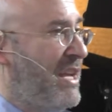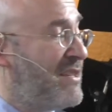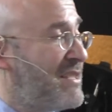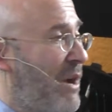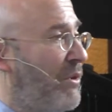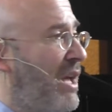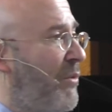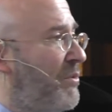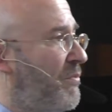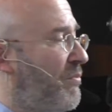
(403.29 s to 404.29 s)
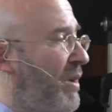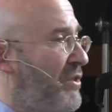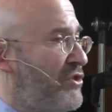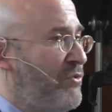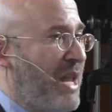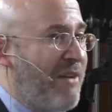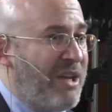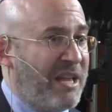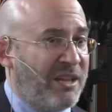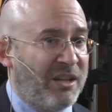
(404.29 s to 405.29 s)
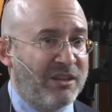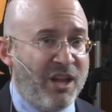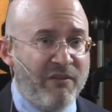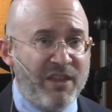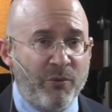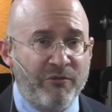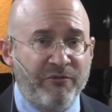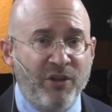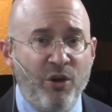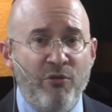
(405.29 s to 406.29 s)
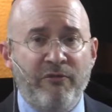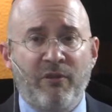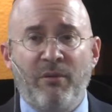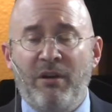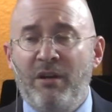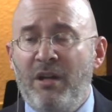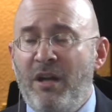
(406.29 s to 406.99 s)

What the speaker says: He says, I would pray that you would have a love that would flow from